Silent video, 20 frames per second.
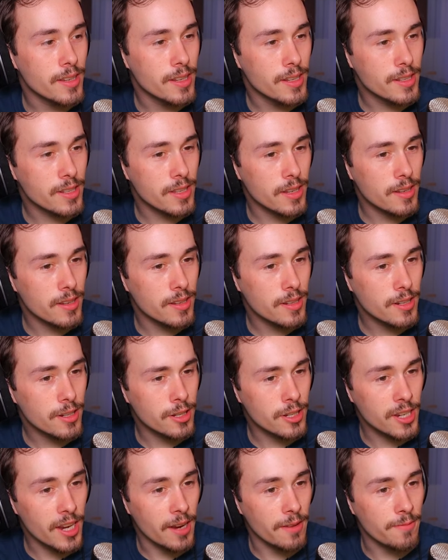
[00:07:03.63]
It's
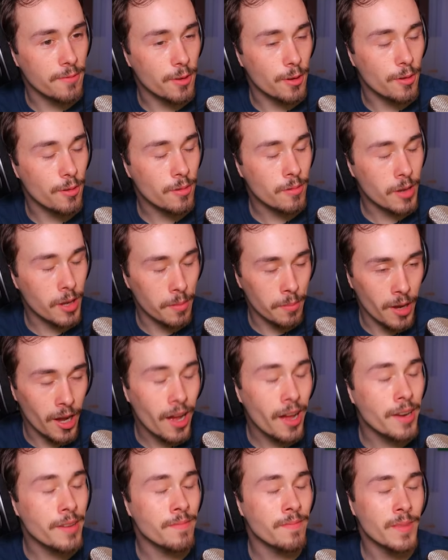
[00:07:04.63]
shameful. Come
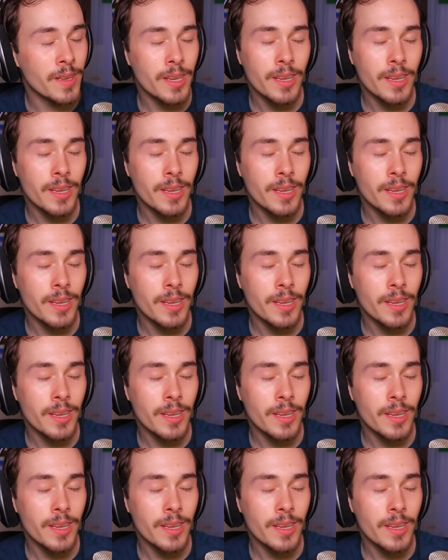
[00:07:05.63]
on.